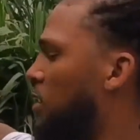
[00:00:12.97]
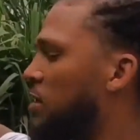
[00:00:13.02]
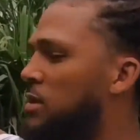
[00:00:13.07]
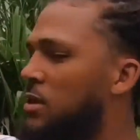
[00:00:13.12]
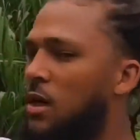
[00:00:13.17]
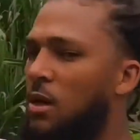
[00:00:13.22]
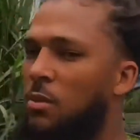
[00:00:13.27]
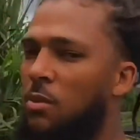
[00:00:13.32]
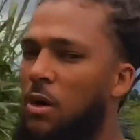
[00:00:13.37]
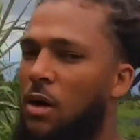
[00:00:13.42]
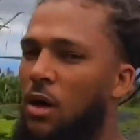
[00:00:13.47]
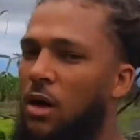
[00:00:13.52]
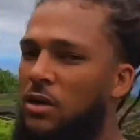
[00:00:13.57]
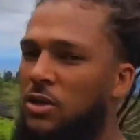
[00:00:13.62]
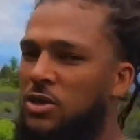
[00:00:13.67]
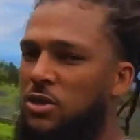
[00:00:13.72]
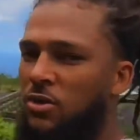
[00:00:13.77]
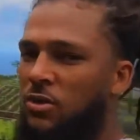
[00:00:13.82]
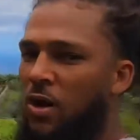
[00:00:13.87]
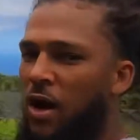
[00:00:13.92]
some
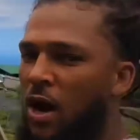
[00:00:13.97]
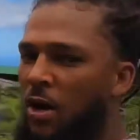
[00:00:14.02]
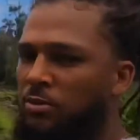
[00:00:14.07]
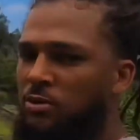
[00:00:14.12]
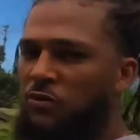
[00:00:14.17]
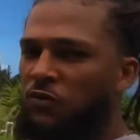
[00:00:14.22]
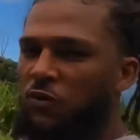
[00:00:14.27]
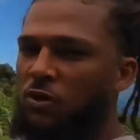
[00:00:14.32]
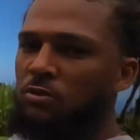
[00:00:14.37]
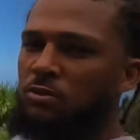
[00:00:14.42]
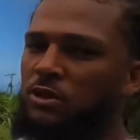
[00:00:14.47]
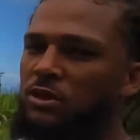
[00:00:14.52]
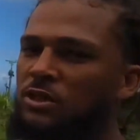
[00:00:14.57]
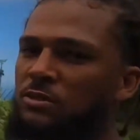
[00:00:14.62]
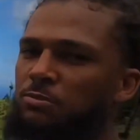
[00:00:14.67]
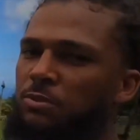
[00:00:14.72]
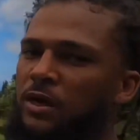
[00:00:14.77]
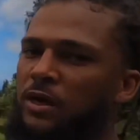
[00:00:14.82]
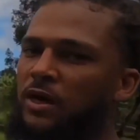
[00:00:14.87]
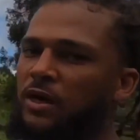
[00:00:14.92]
scraps from
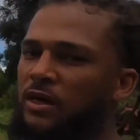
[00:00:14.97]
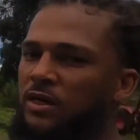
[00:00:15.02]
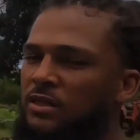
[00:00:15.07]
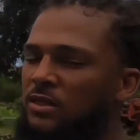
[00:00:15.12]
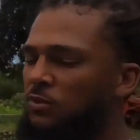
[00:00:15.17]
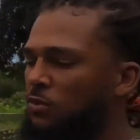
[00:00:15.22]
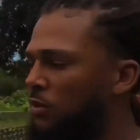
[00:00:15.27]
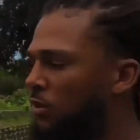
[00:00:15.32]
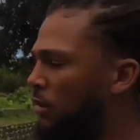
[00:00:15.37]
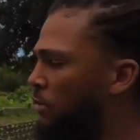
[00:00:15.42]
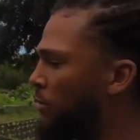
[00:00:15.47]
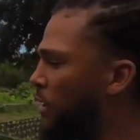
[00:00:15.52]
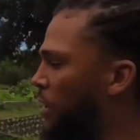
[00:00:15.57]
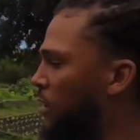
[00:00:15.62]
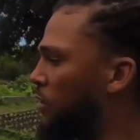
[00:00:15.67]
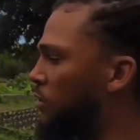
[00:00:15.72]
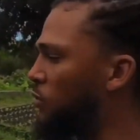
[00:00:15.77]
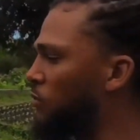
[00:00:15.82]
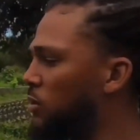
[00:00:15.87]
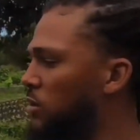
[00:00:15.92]
these beds. We're gonna
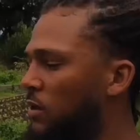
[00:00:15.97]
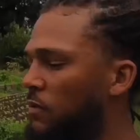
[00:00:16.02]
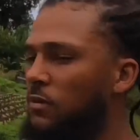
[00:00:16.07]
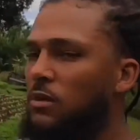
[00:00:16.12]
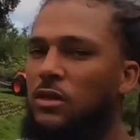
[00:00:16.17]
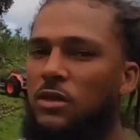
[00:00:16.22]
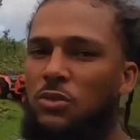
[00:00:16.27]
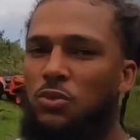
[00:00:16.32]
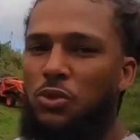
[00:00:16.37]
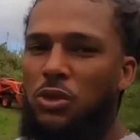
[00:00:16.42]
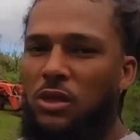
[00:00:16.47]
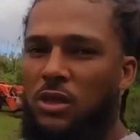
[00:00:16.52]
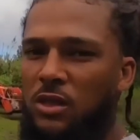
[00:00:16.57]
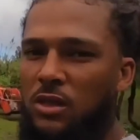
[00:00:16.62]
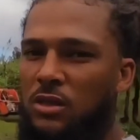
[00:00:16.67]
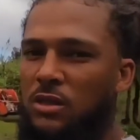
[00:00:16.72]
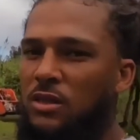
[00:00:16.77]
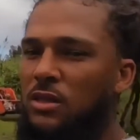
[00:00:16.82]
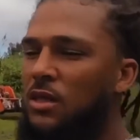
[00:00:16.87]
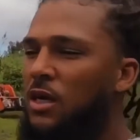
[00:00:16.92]
make use of these
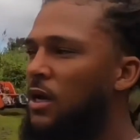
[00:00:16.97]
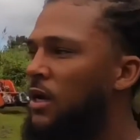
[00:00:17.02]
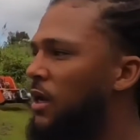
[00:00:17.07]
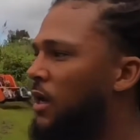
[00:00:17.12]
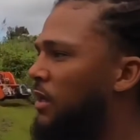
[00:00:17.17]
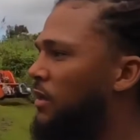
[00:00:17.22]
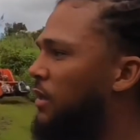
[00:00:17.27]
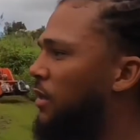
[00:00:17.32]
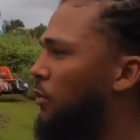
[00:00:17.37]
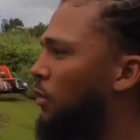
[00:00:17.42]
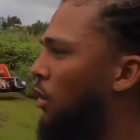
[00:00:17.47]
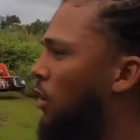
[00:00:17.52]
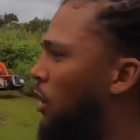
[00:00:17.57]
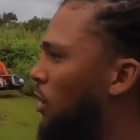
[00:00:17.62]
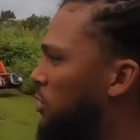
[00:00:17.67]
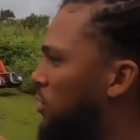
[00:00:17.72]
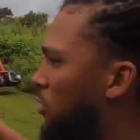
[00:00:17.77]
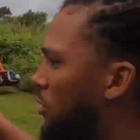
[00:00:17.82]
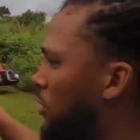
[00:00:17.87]
weeds, and then we're also